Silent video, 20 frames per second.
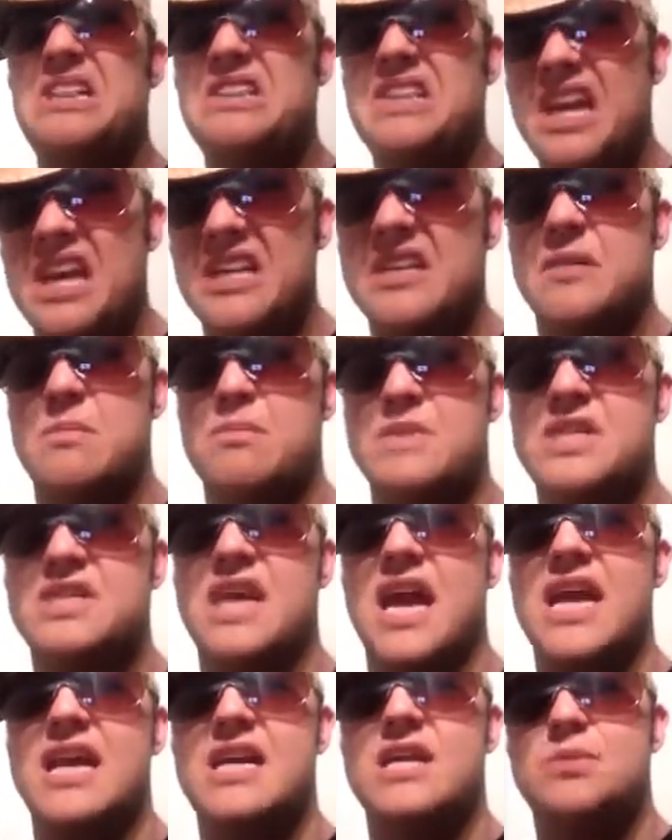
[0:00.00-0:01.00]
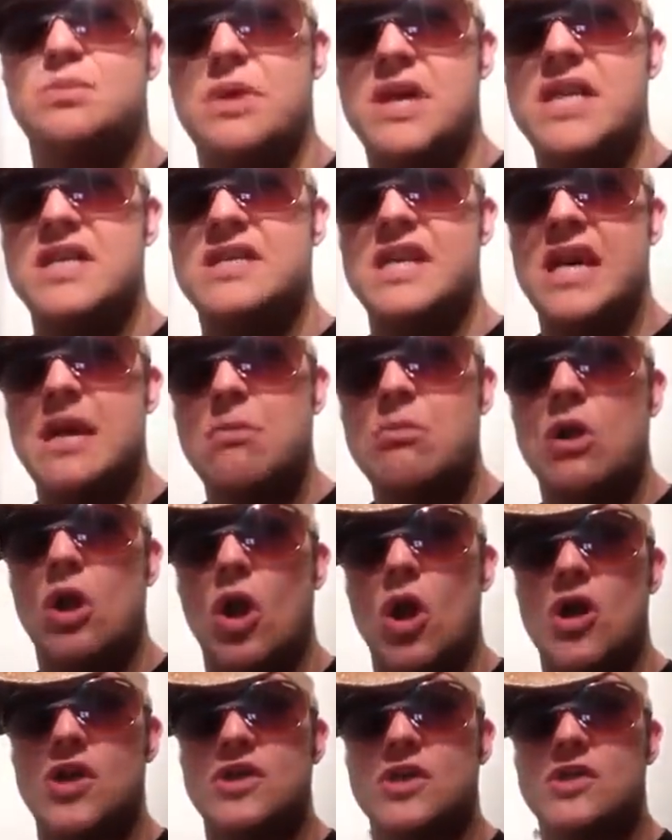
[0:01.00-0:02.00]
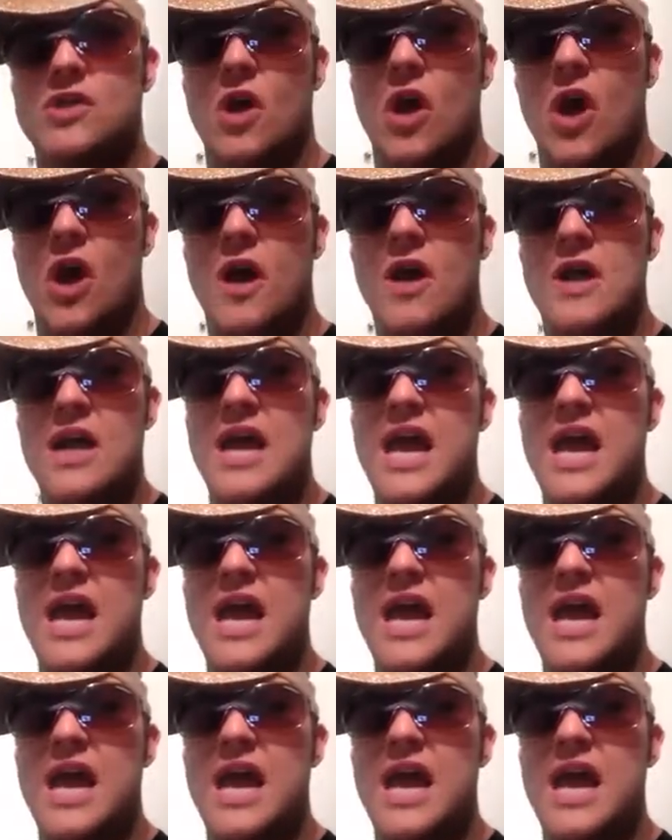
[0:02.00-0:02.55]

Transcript: tit Mercedes-Benz M-classes are